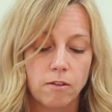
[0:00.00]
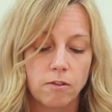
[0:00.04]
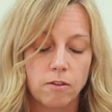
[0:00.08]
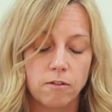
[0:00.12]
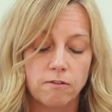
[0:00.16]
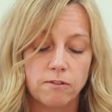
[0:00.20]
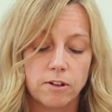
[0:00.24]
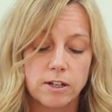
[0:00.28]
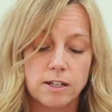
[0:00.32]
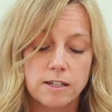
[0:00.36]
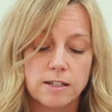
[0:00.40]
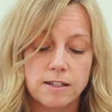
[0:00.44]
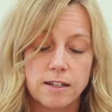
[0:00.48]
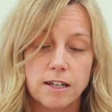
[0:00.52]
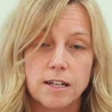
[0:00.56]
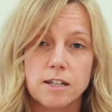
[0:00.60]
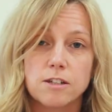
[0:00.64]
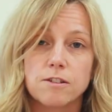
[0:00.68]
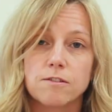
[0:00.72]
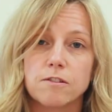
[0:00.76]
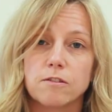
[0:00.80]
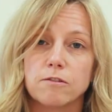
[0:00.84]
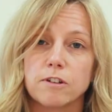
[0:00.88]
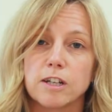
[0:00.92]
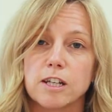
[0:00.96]
The first
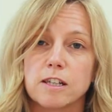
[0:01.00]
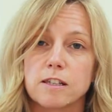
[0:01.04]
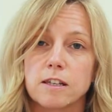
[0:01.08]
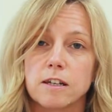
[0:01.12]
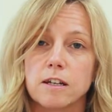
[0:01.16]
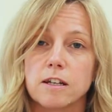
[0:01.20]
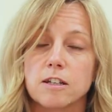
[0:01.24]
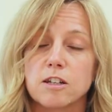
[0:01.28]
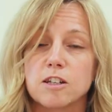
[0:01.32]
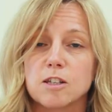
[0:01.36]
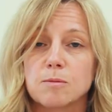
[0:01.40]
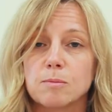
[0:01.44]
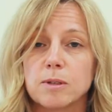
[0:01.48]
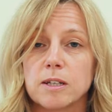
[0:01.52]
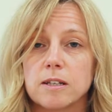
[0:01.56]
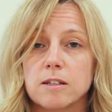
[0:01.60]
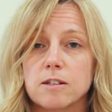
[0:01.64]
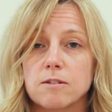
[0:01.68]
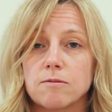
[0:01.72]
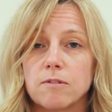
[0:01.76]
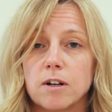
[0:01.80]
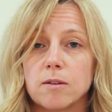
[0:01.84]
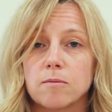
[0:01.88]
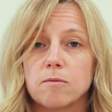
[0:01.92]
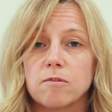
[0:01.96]
stage of the research has been
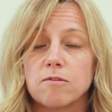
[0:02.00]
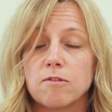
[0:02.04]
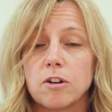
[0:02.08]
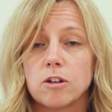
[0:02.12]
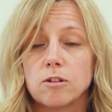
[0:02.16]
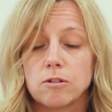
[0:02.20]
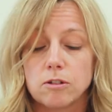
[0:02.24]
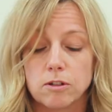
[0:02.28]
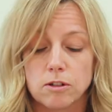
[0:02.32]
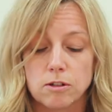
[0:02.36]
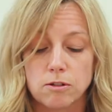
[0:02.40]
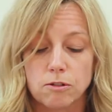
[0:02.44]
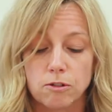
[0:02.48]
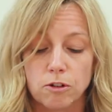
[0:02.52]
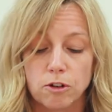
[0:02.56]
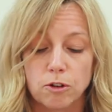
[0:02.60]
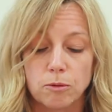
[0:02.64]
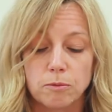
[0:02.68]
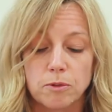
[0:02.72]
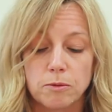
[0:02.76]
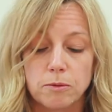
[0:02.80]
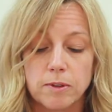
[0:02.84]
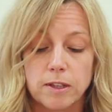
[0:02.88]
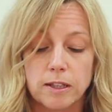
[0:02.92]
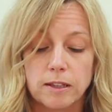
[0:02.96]
to run focus
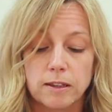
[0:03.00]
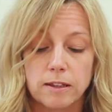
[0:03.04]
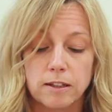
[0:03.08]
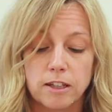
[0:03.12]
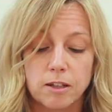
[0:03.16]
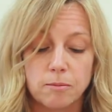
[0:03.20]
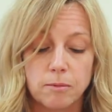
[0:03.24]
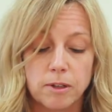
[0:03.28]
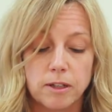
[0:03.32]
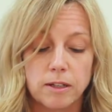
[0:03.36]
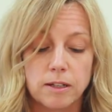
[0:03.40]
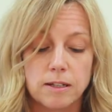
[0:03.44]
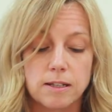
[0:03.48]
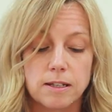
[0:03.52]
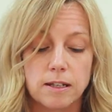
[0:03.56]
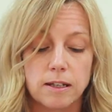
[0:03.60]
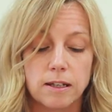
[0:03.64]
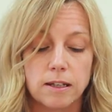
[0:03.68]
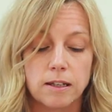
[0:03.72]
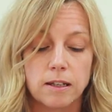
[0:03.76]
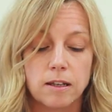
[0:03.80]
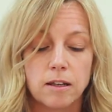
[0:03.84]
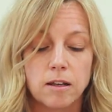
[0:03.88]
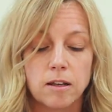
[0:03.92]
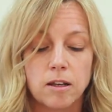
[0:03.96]
groups within the
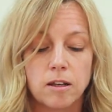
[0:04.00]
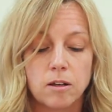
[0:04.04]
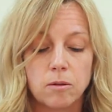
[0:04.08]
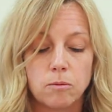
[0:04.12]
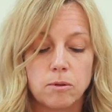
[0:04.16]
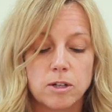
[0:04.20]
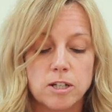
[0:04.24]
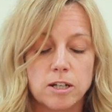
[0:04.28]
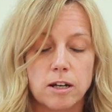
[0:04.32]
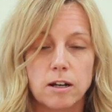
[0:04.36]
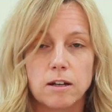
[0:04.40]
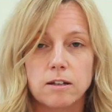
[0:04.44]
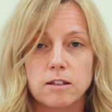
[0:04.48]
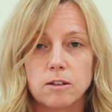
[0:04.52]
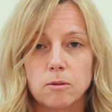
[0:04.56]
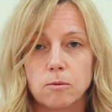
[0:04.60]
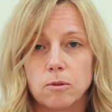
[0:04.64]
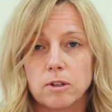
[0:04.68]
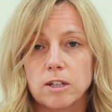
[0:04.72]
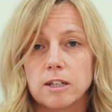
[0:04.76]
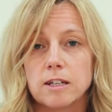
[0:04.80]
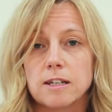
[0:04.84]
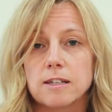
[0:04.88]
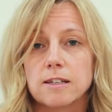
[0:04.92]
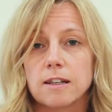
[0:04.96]
community which ask
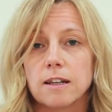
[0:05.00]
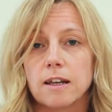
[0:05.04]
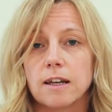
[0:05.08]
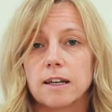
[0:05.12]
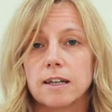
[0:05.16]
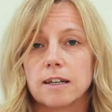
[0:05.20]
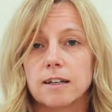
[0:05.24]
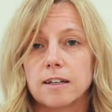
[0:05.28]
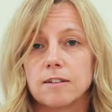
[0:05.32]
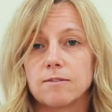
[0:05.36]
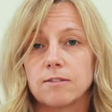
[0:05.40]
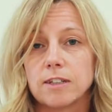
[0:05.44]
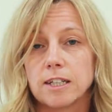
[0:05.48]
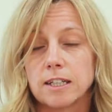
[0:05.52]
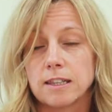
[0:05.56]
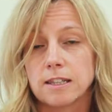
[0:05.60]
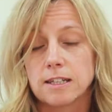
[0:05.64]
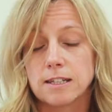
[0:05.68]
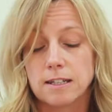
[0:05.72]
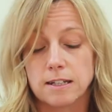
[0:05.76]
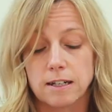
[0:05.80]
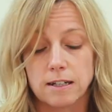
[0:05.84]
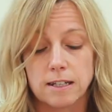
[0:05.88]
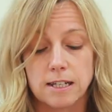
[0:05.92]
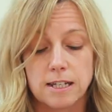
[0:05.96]
what it is like living in
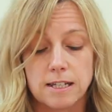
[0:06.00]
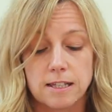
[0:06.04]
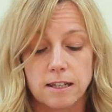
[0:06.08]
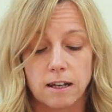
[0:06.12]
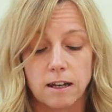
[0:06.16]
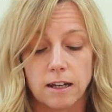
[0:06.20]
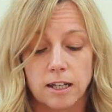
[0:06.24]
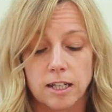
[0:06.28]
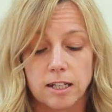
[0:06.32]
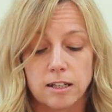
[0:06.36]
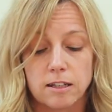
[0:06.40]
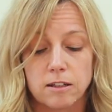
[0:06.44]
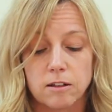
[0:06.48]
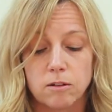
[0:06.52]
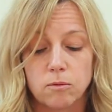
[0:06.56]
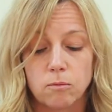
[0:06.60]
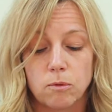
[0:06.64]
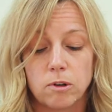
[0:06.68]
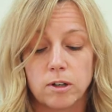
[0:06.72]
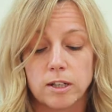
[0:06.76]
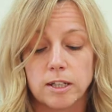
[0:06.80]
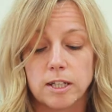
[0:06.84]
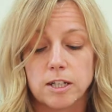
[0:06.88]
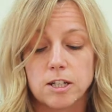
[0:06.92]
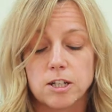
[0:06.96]
the study site,
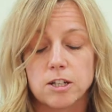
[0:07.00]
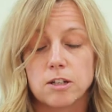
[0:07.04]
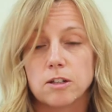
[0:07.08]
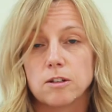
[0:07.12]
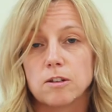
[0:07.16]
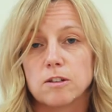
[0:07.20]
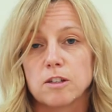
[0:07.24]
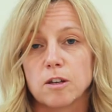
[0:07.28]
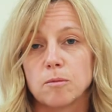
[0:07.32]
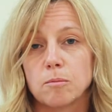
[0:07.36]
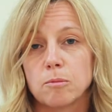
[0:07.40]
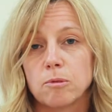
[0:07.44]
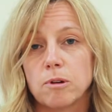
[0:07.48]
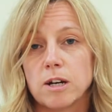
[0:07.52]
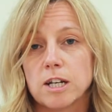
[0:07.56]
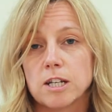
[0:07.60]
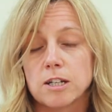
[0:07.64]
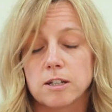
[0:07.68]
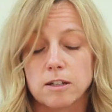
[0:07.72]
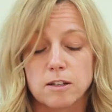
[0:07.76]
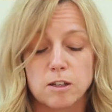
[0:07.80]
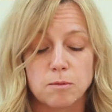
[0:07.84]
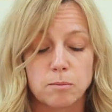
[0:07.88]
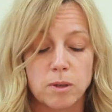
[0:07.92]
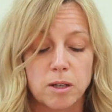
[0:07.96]
what issues and
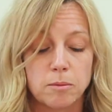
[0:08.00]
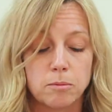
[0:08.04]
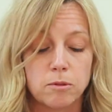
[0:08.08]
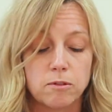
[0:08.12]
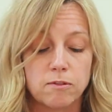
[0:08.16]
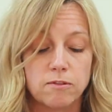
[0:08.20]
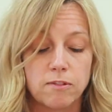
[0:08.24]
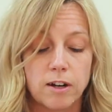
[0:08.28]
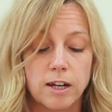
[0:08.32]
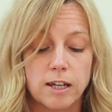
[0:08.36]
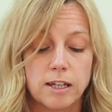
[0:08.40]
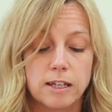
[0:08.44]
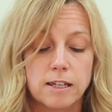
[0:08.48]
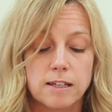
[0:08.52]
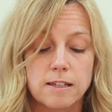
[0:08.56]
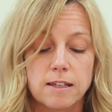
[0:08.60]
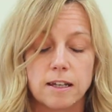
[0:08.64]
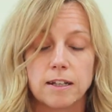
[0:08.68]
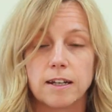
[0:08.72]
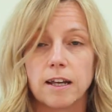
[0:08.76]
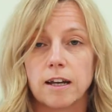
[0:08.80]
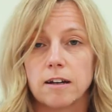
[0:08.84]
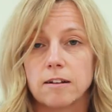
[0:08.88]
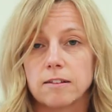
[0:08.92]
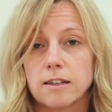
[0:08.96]
pressures people face
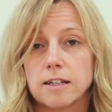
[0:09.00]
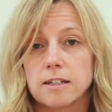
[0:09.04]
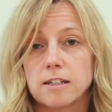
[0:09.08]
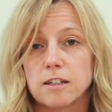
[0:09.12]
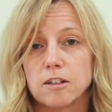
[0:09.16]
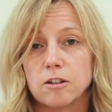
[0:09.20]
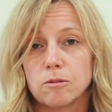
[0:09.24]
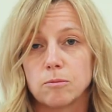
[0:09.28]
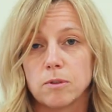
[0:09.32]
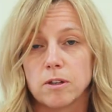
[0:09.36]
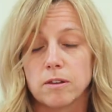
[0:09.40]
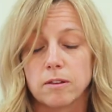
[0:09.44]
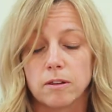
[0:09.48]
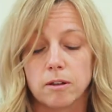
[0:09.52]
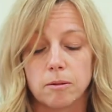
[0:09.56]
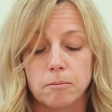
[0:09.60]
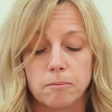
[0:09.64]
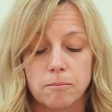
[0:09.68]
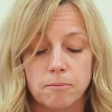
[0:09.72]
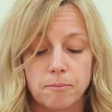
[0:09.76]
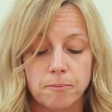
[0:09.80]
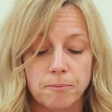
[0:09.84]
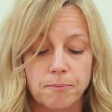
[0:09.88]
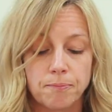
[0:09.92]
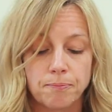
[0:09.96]
and how they deal with
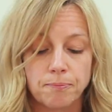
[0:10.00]
them.